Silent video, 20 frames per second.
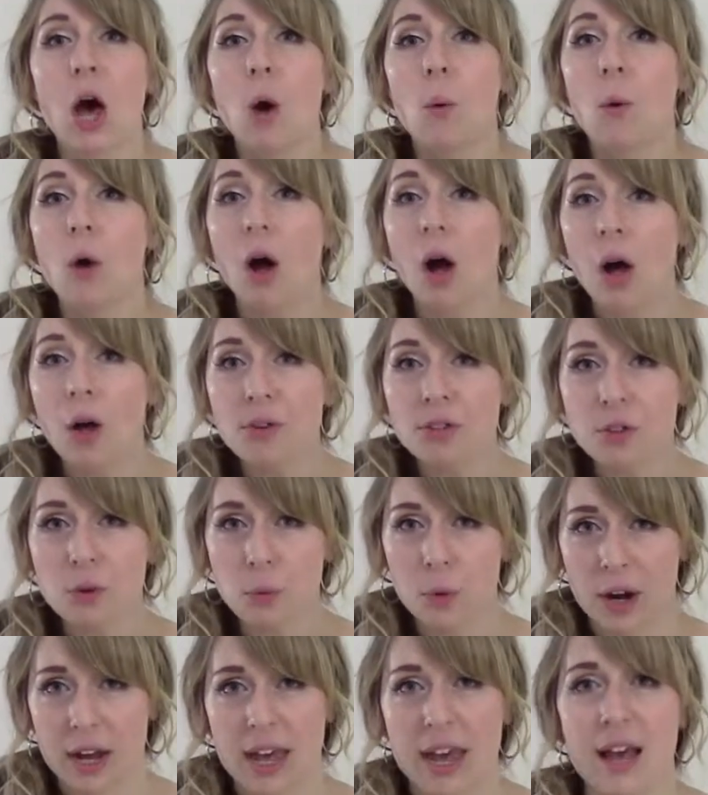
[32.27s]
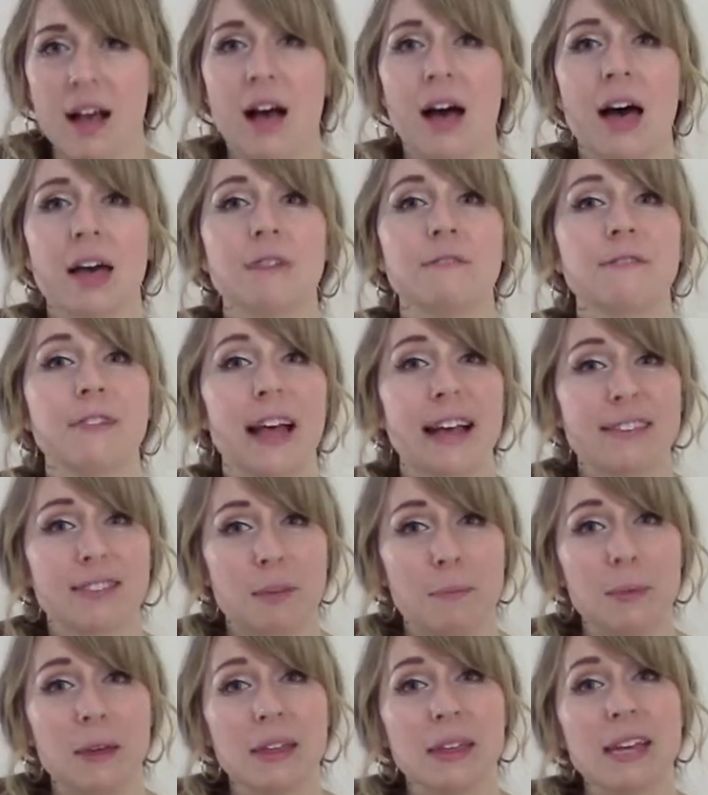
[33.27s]
We're also working on
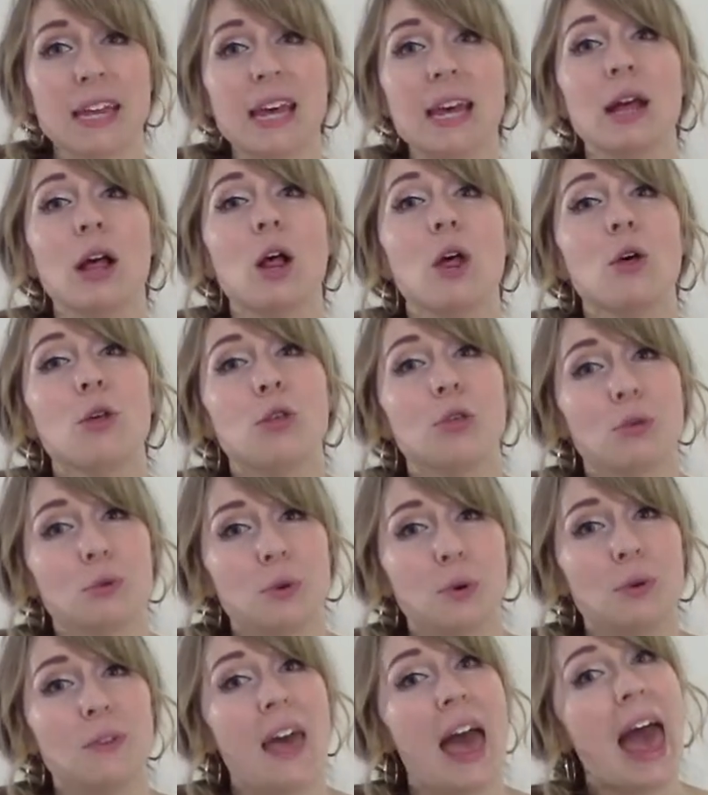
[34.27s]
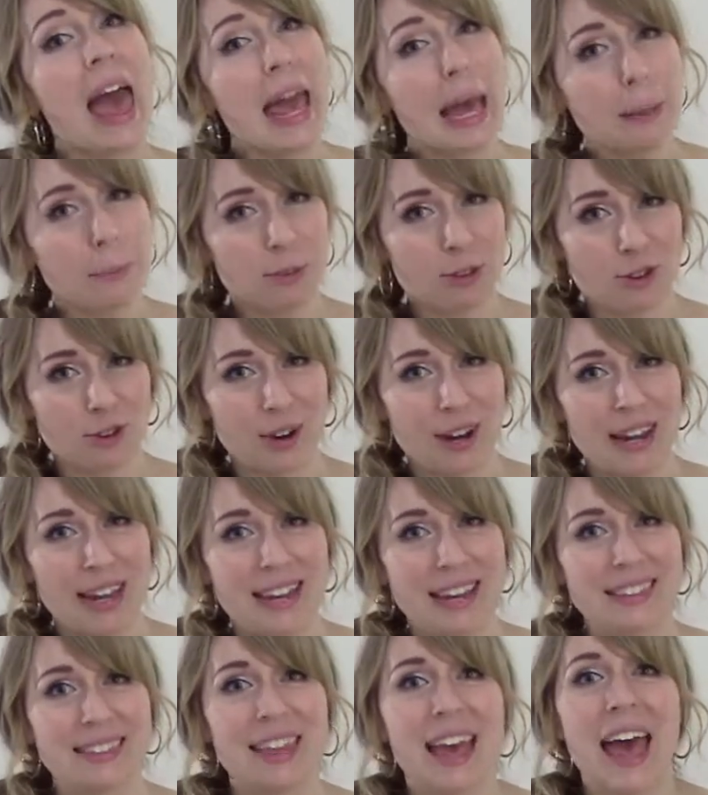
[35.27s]
flexibility through the
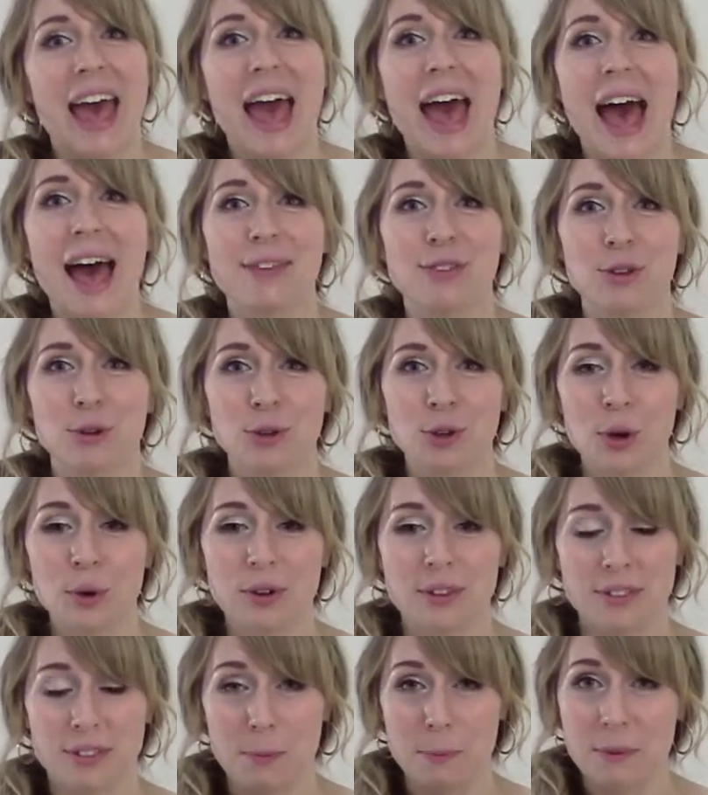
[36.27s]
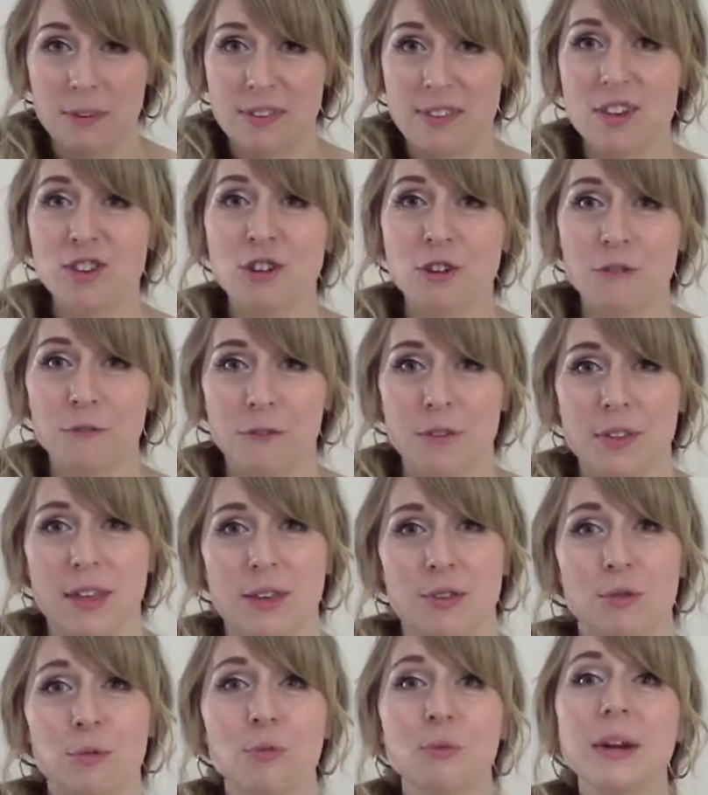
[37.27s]
hamstrings. As you'll notice, the position for
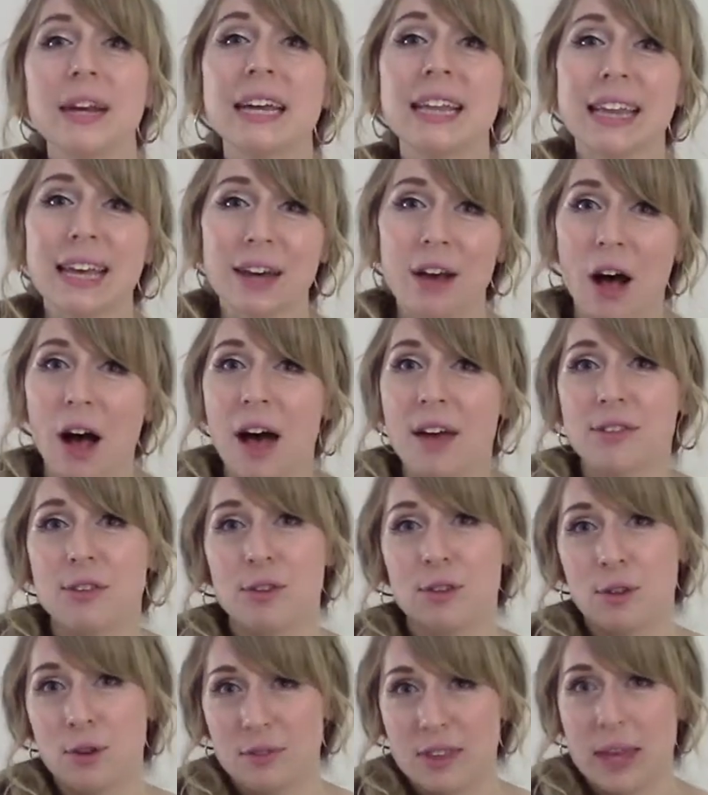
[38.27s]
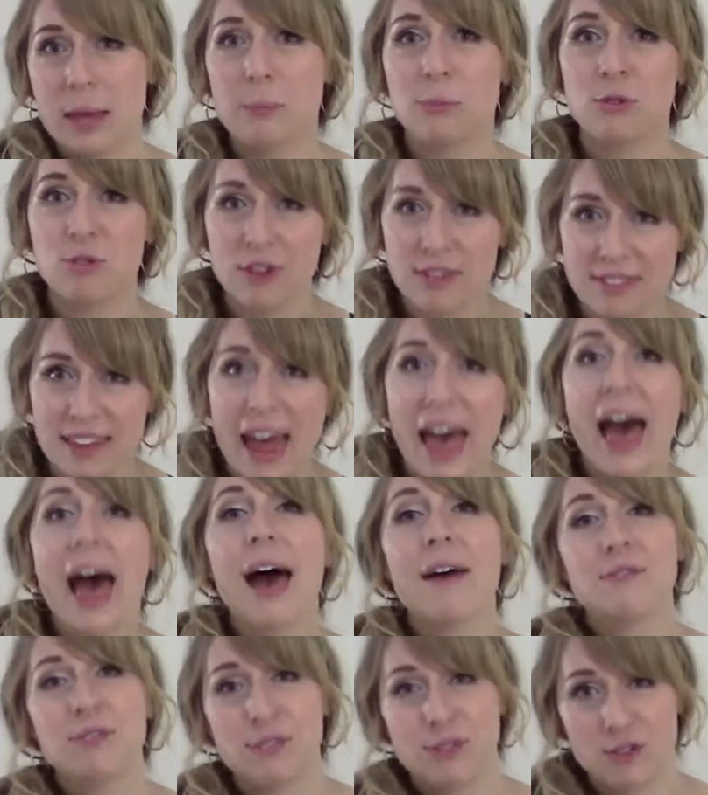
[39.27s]
this really causes those hamstrings to
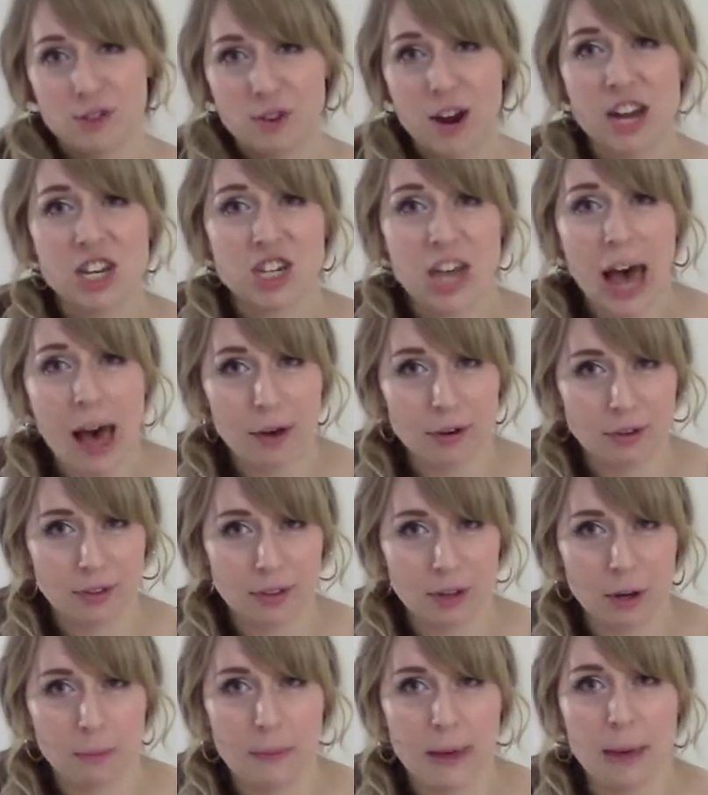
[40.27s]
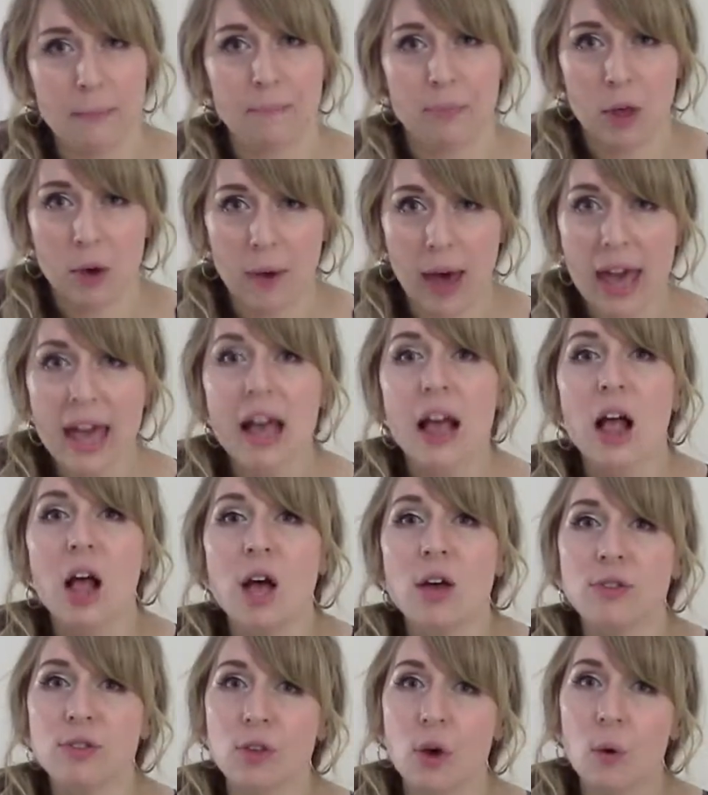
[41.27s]
have to stretch out a little bit, okay?
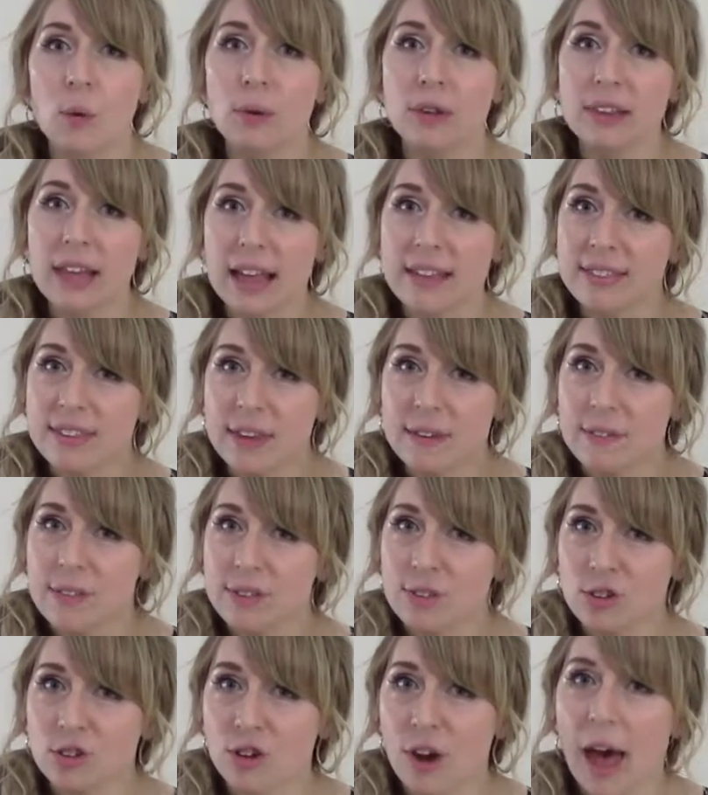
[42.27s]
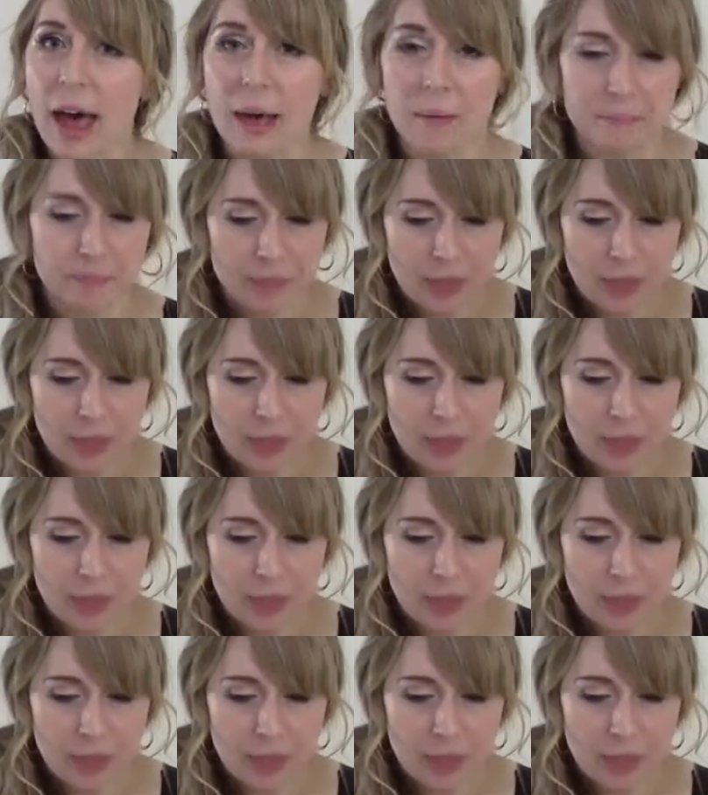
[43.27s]
So let's give this a try.